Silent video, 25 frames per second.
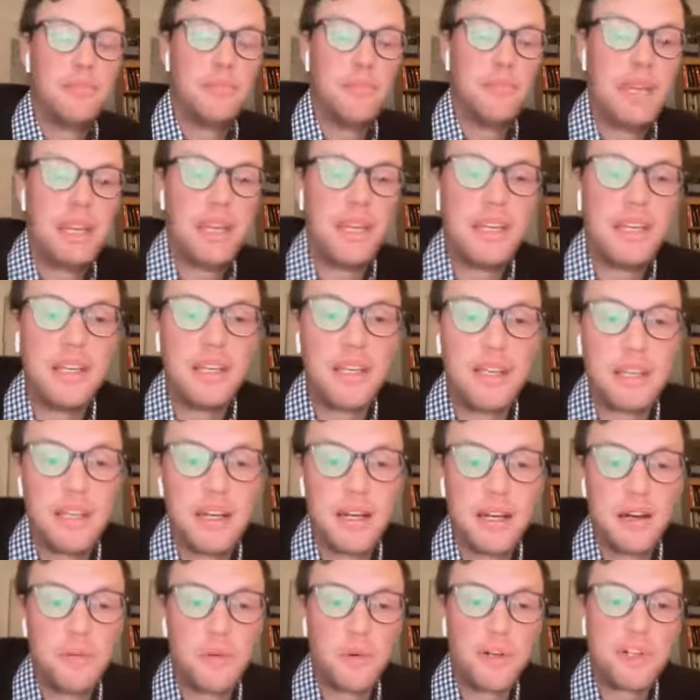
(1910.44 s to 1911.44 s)
many
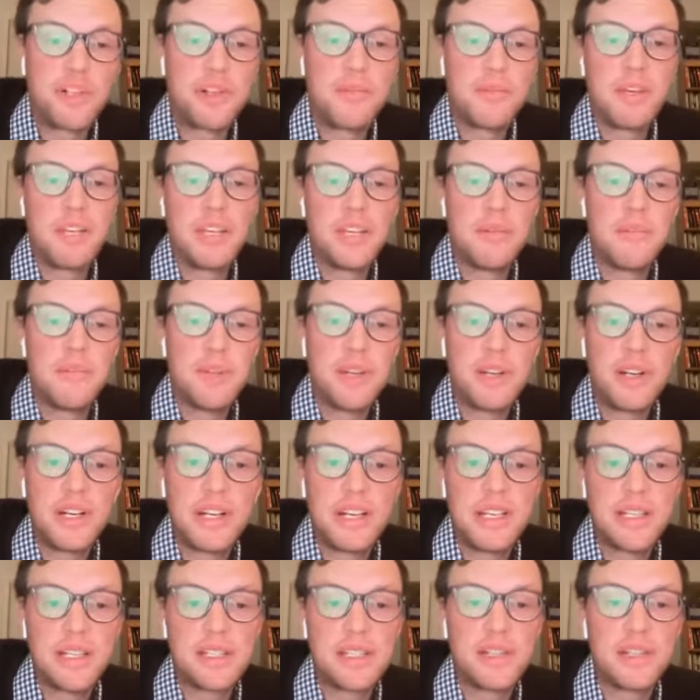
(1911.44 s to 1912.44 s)
worshiping
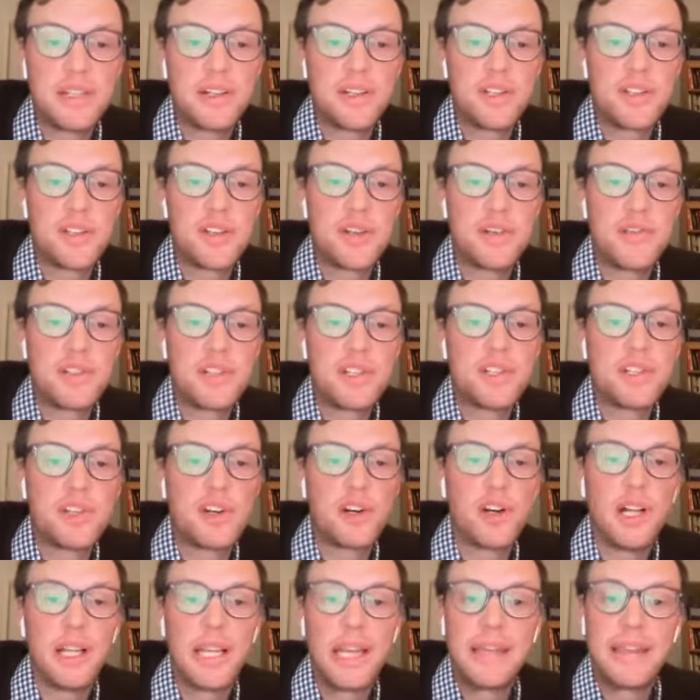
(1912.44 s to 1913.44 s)
communities, their services
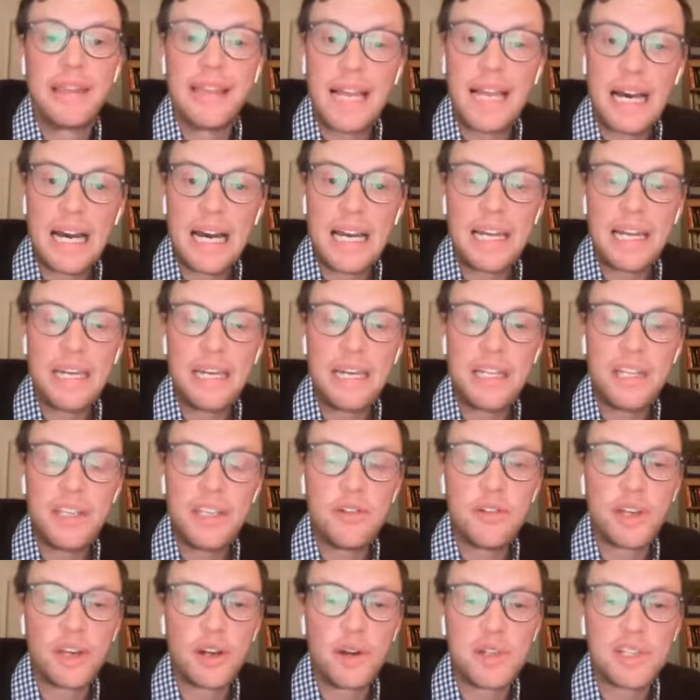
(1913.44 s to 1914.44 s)
are all online,
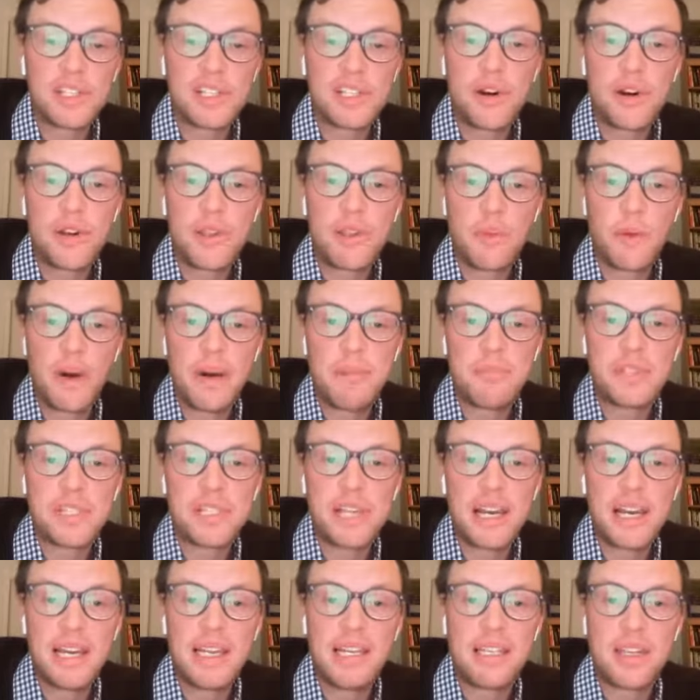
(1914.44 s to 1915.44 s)
you can always go to the
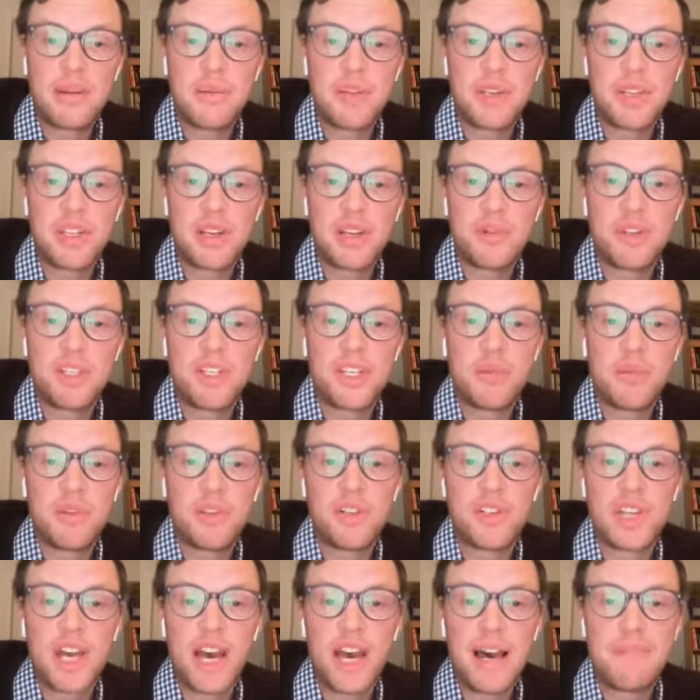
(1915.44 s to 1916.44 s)
website,
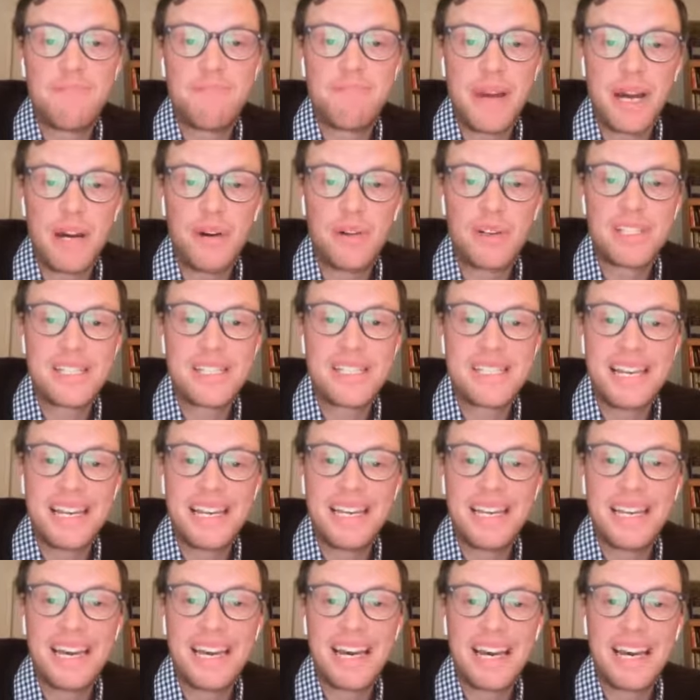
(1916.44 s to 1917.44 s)

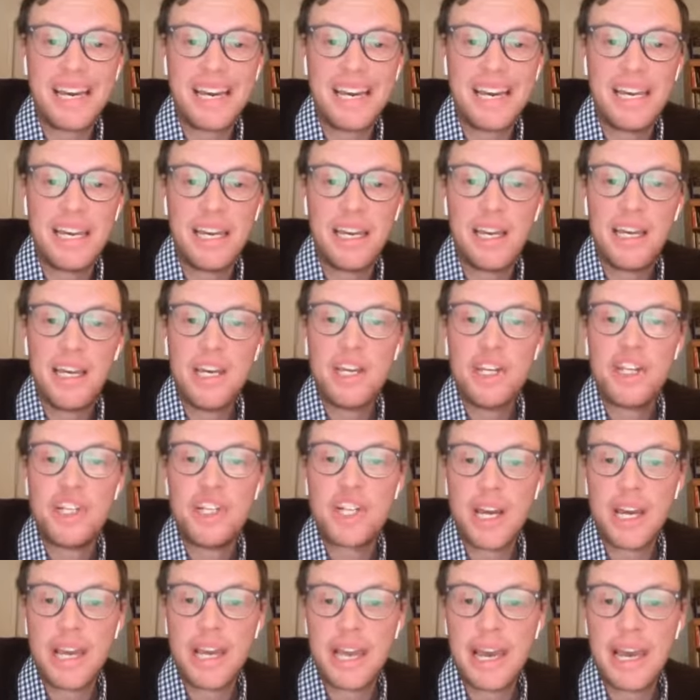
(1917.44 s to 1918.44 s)

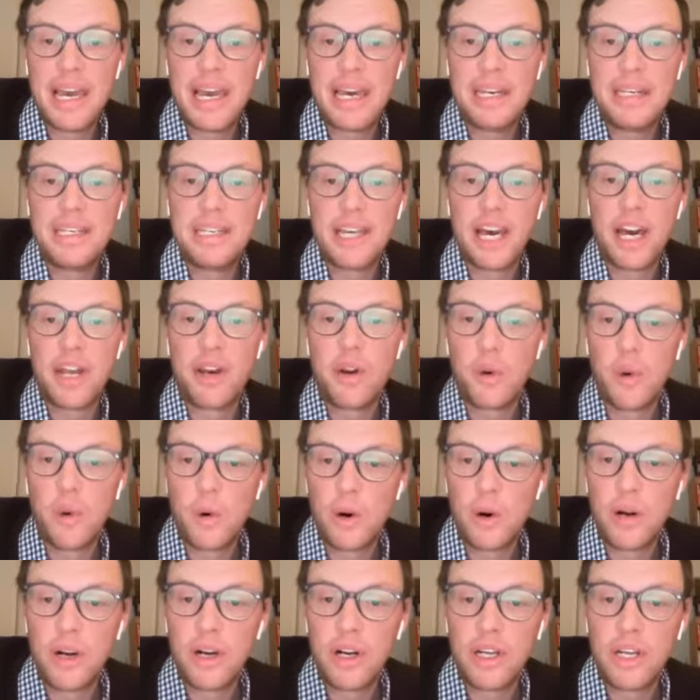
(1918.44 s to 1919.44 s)

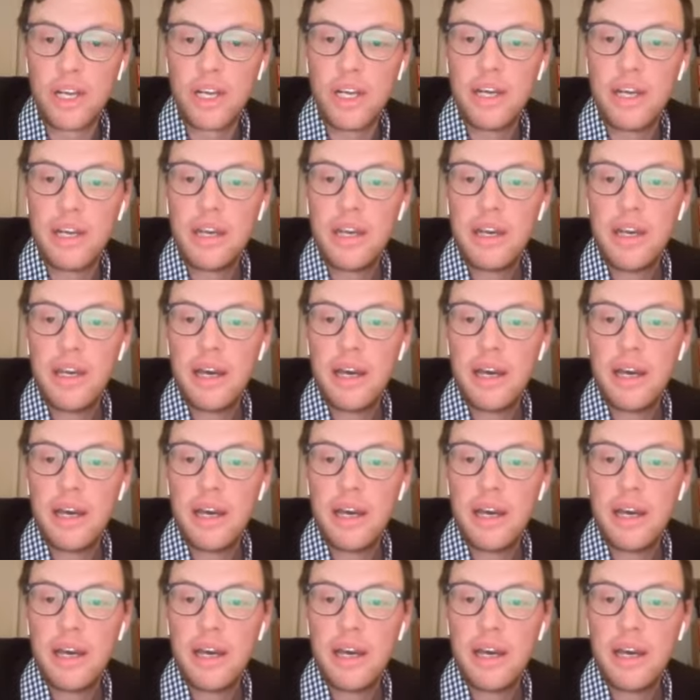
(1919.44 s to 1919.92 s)
www.mountsinaicheyenne.org.